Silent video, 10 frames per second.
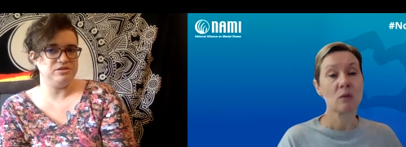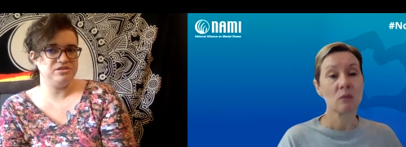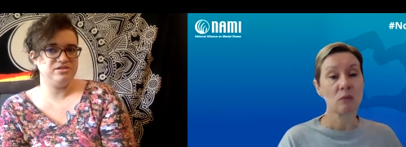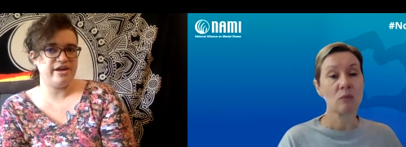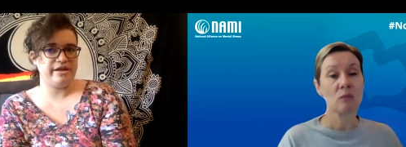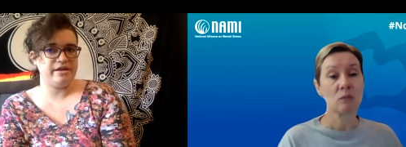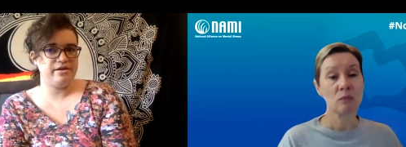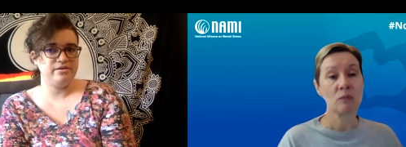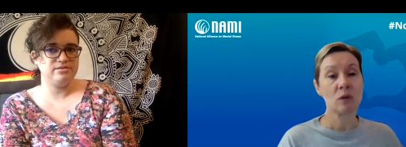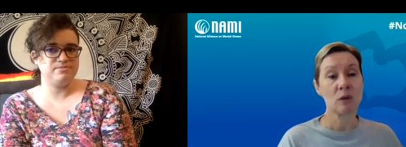Speaker 1: DID
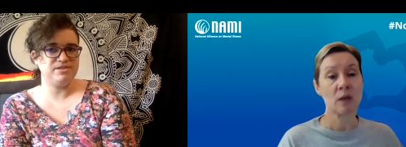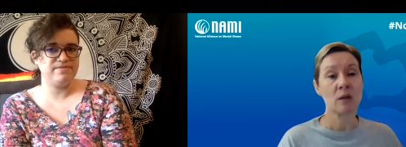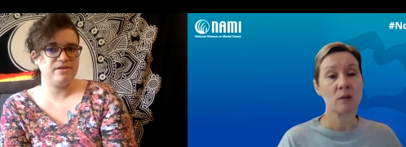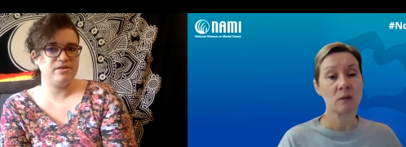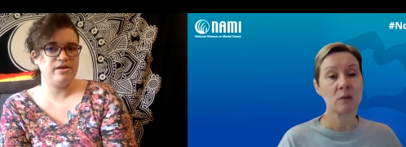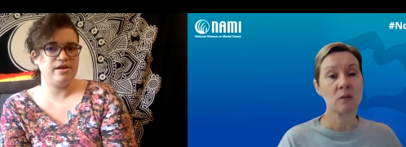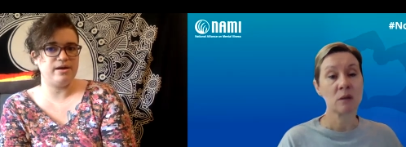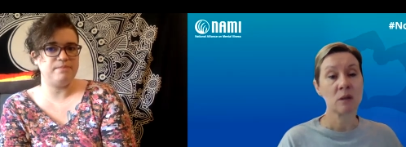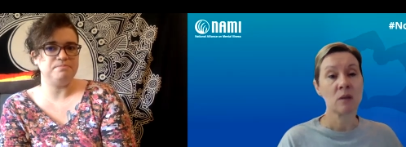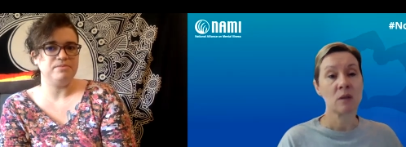specifically.
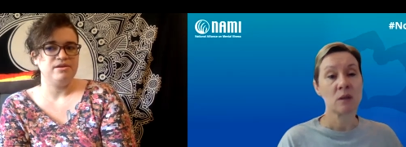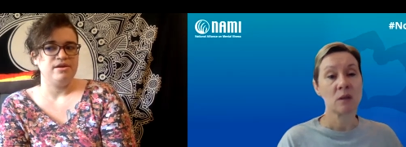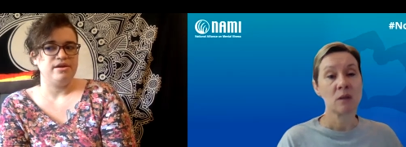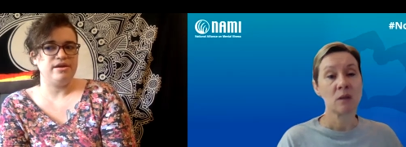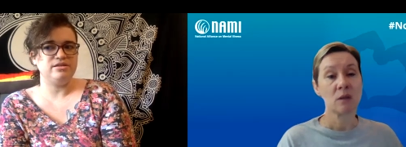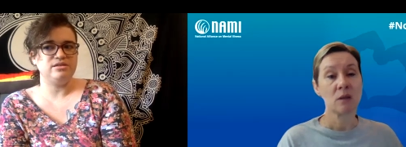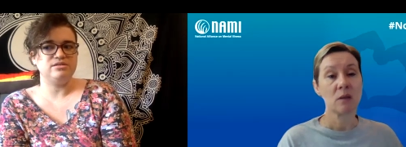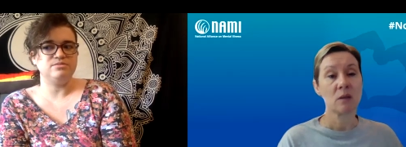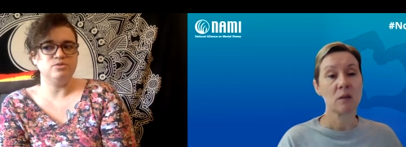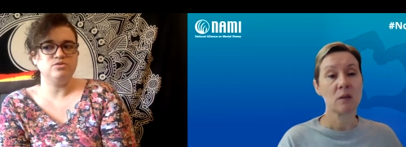Um, it, it's
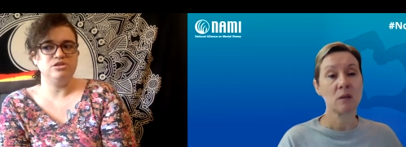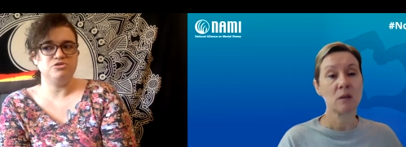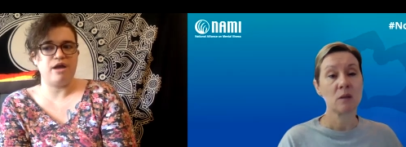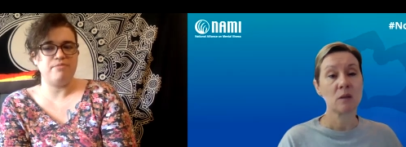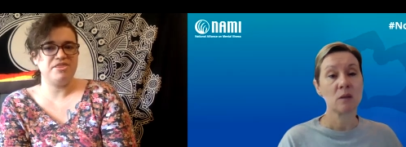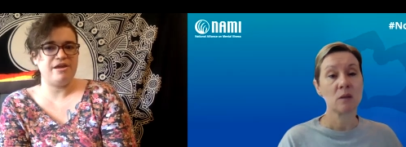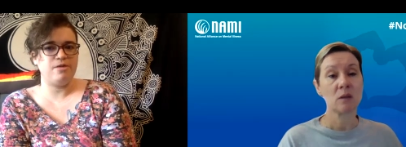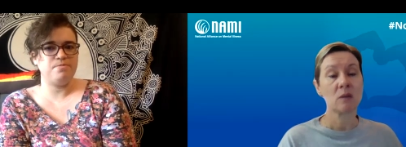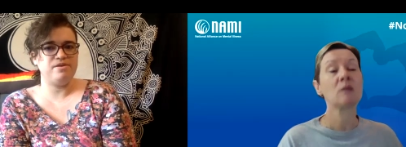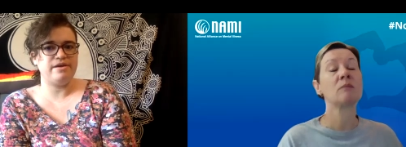mostly trauma
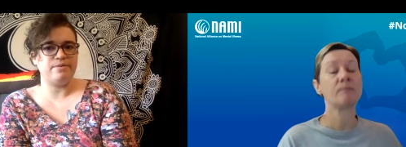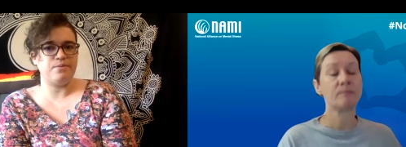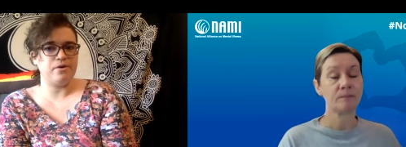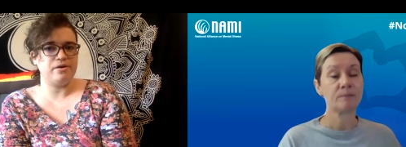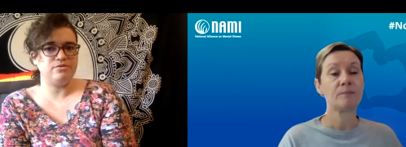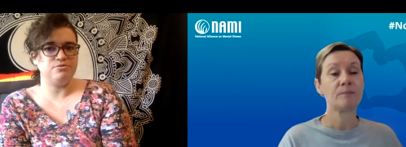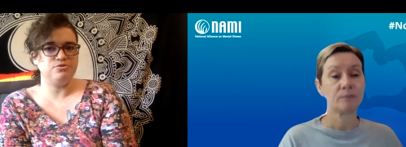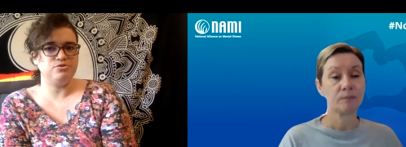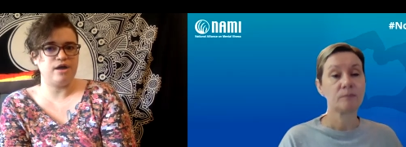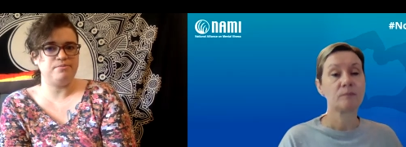therapy and working through
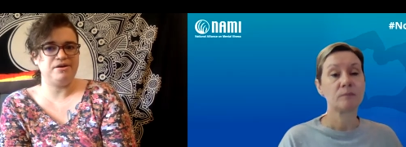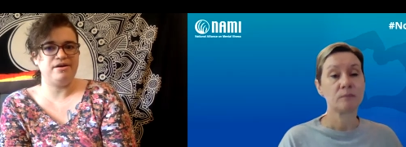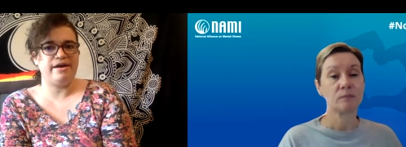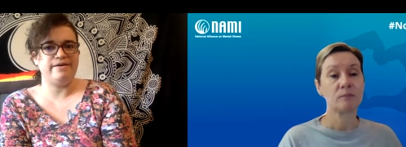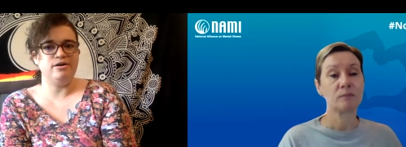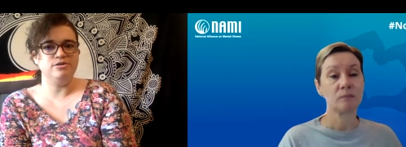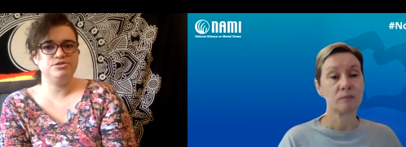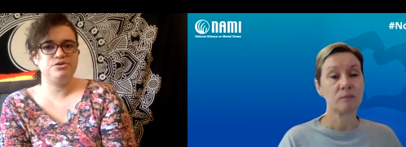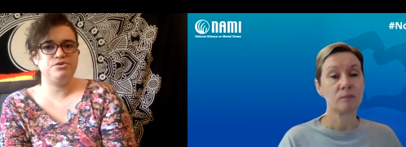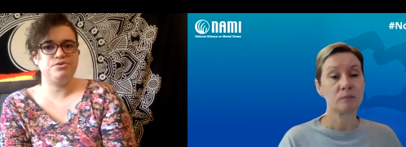trauma, and
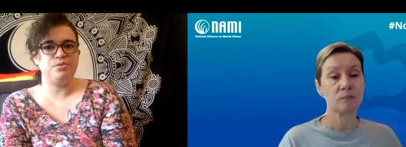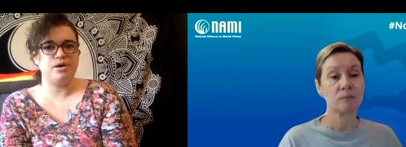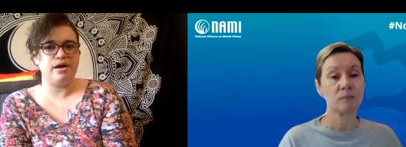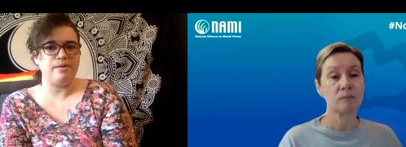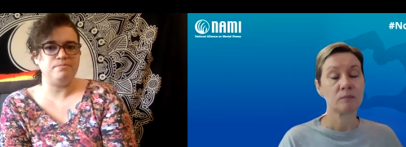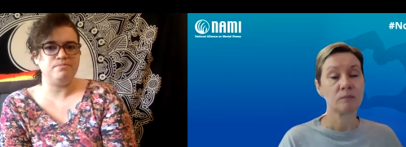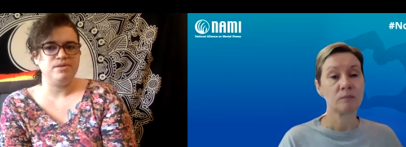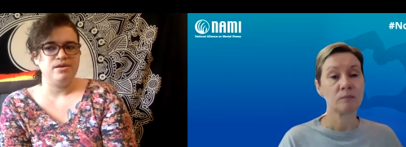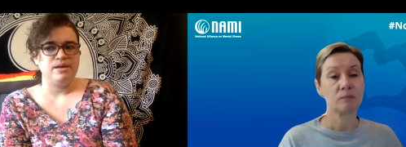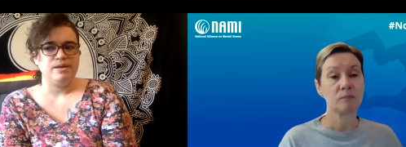also um,
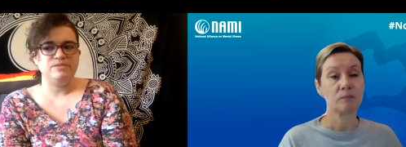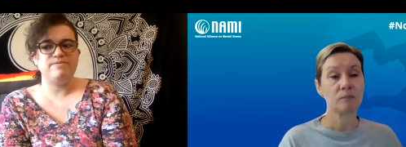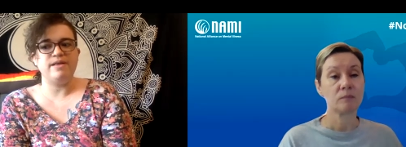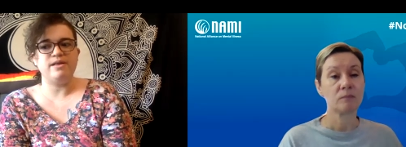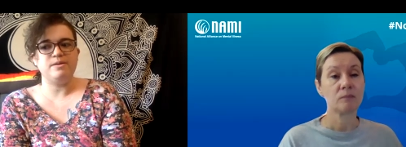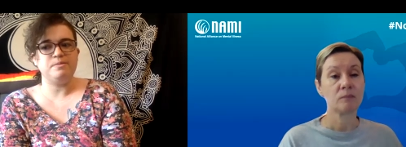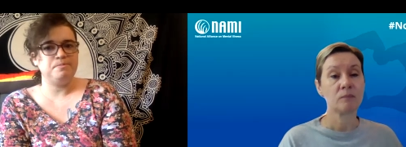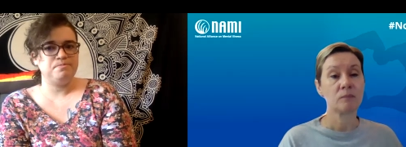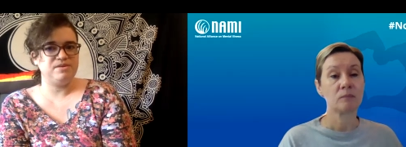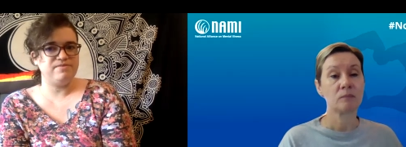developing
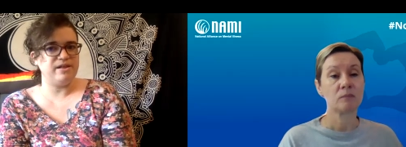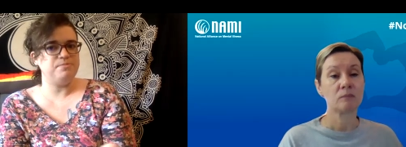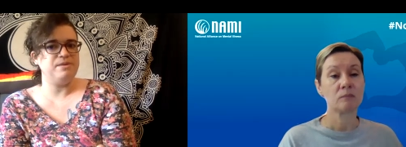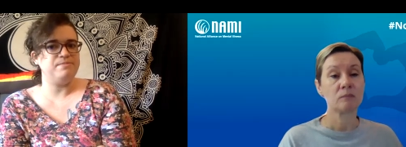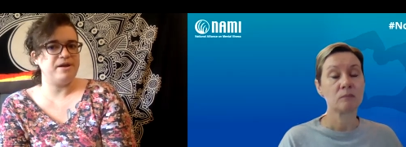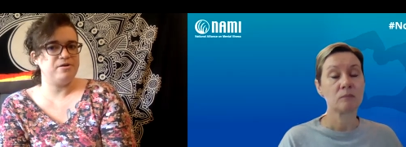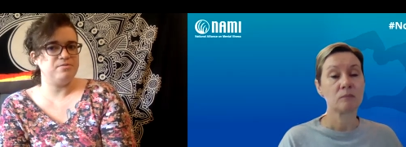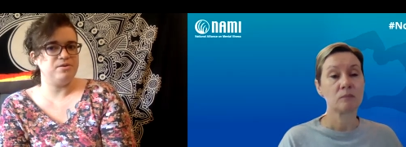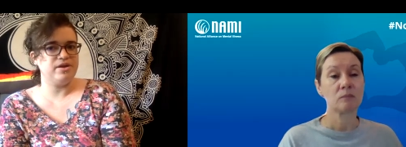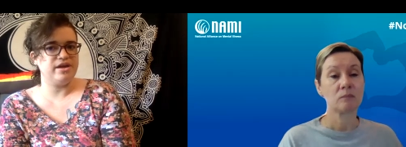developing better
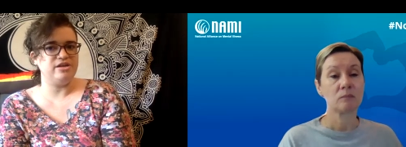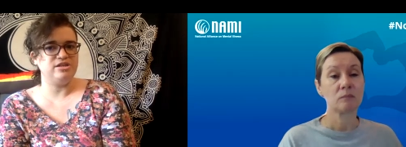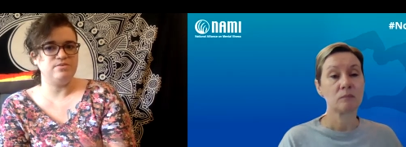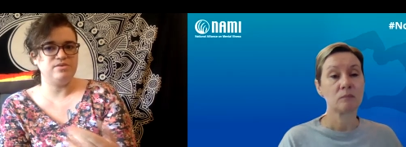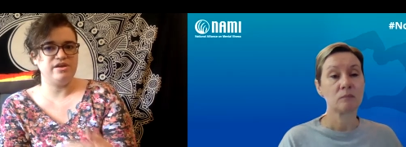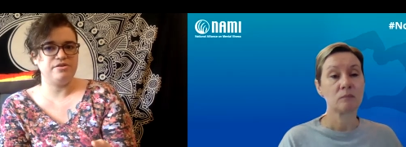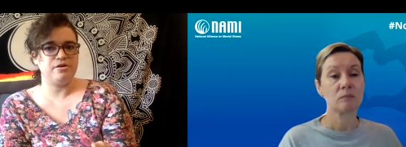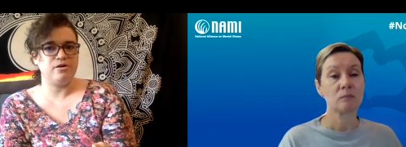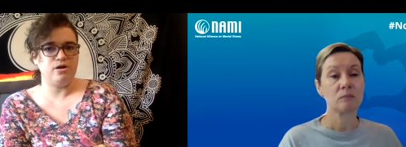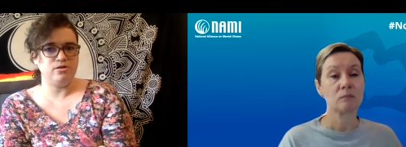communication with the other
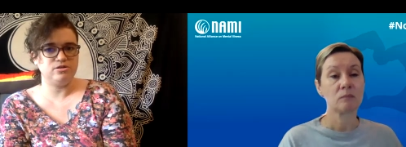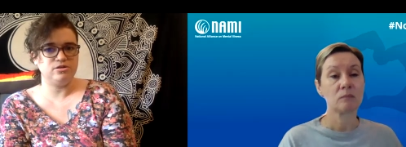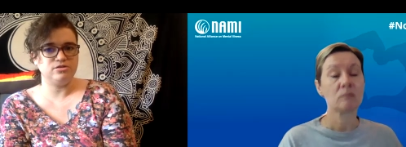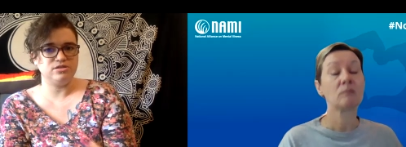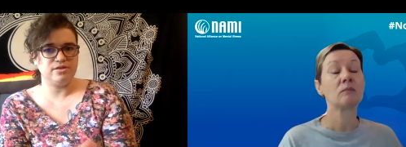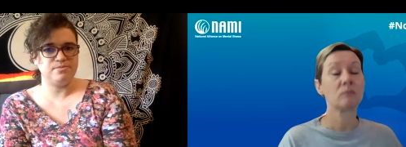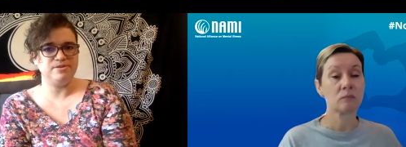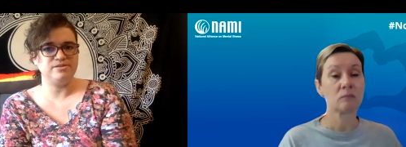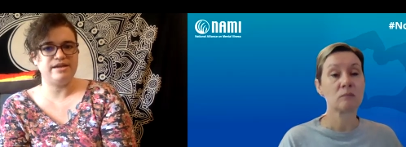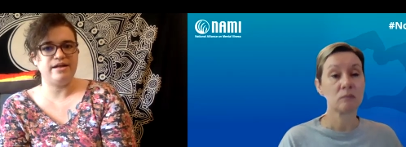alters, the other
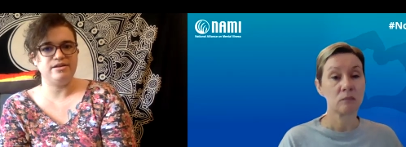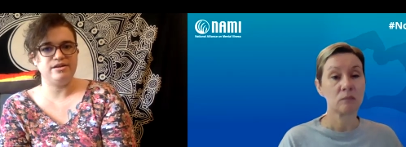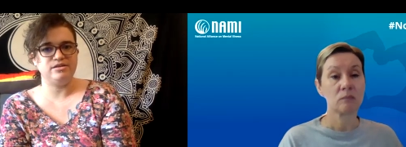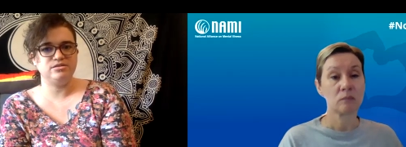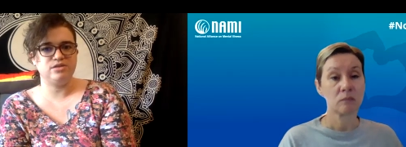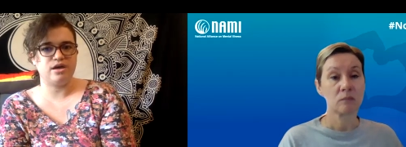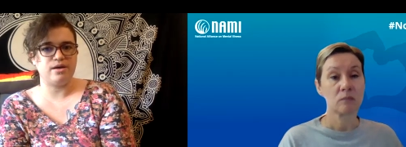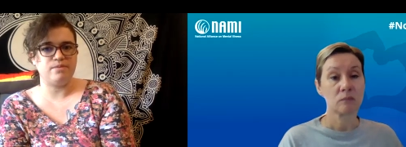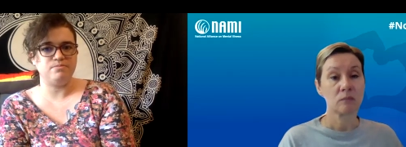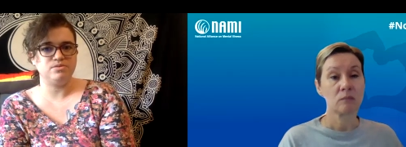personalities,
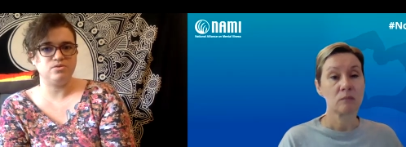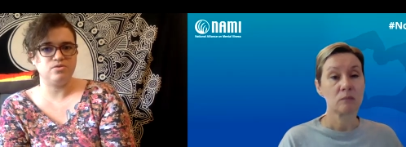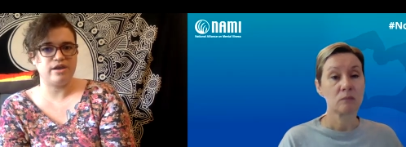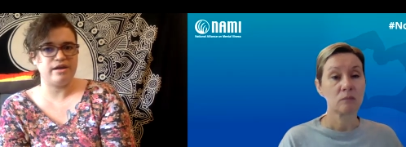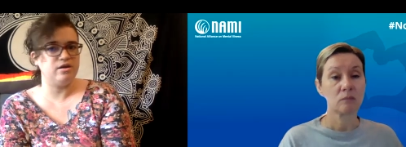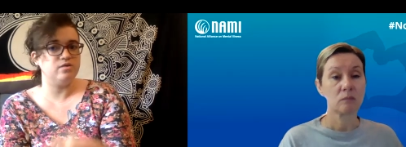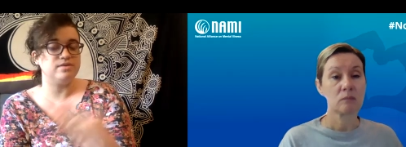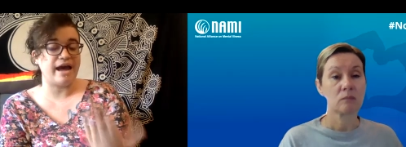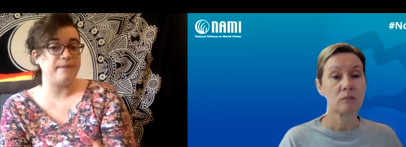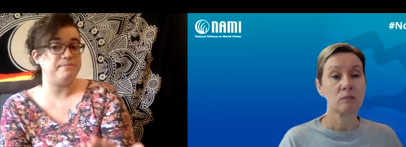um, so that I know what
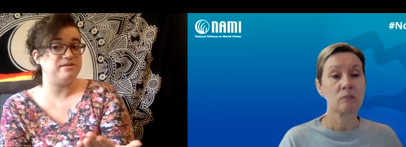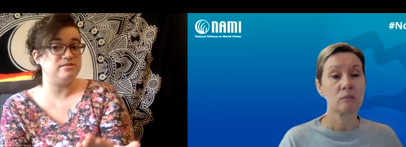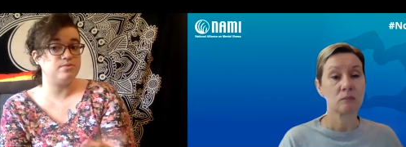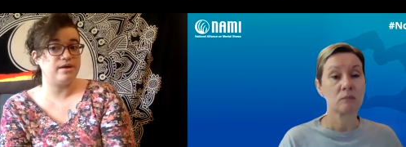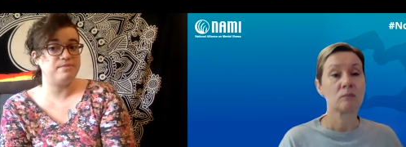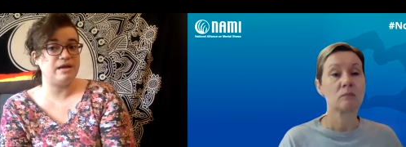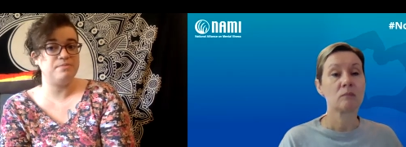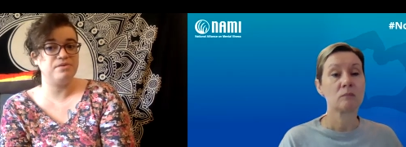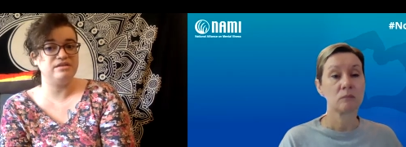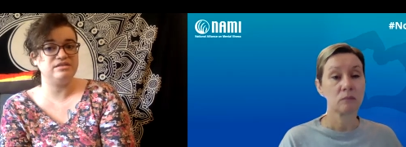happens when I'm not
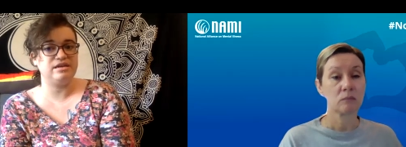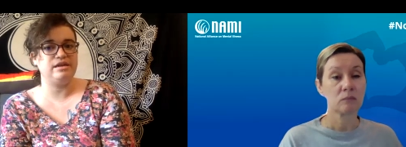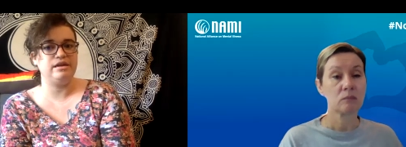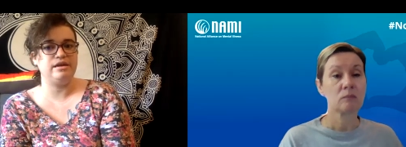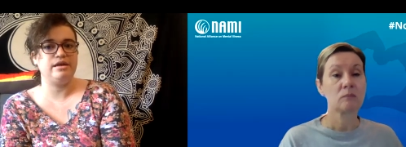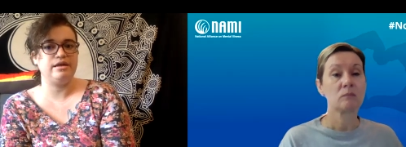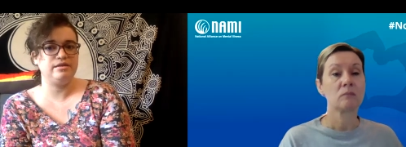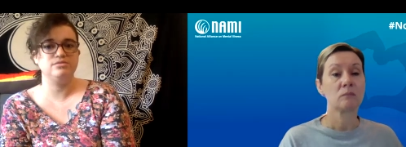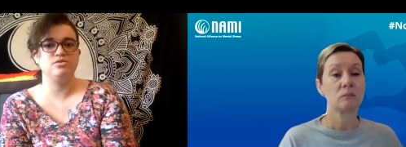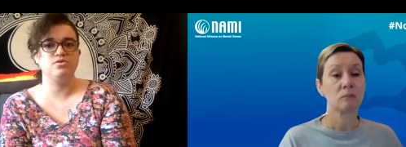present,
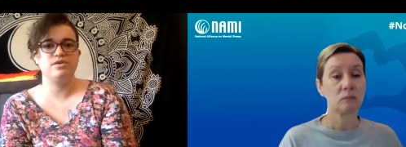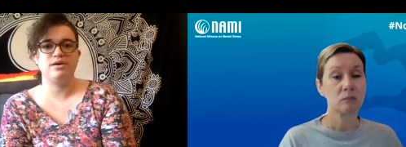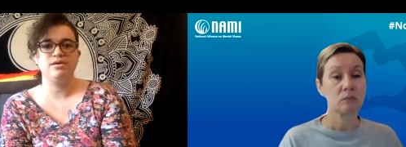and so that